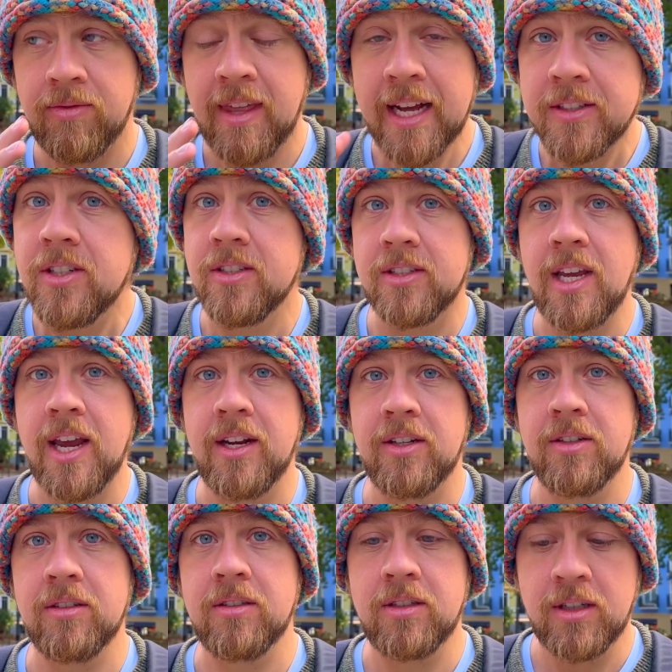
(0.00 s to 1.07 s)
That's insane,
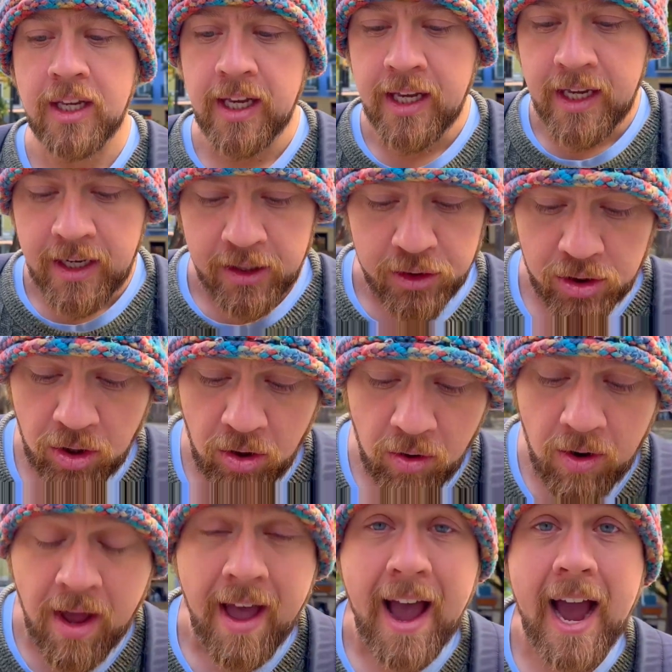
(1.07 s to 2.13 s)
dudes. So
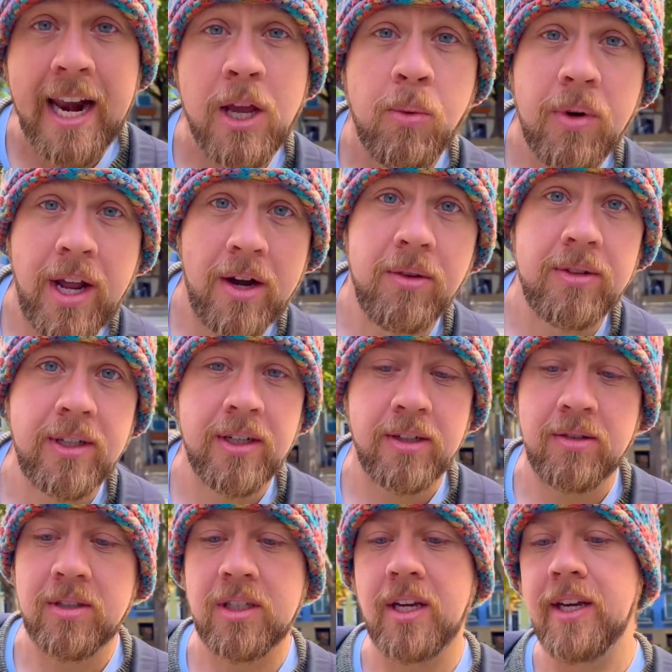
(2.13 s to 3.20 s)
anyone out there
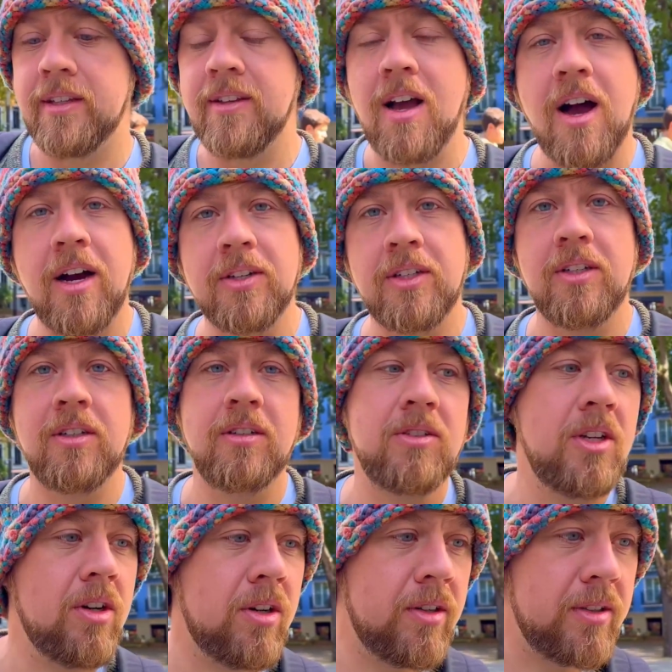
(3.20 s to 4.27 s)
who's like, nah, dude,
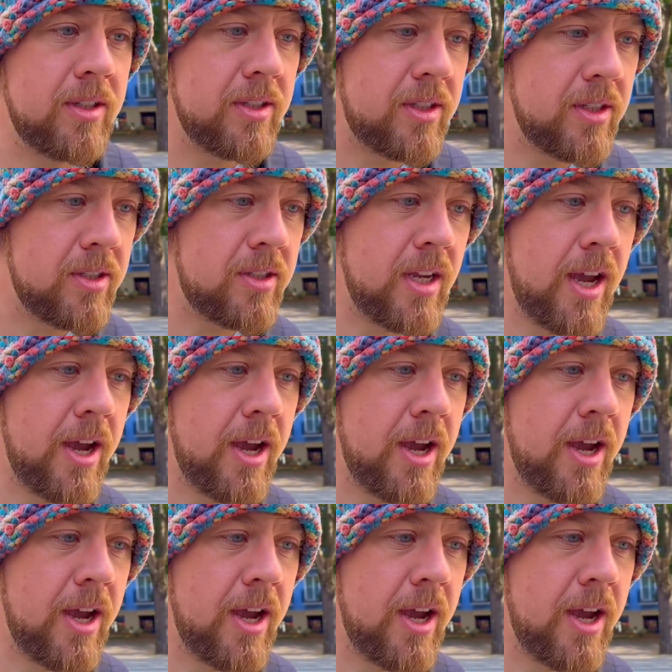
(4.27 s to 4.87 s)
you know, this is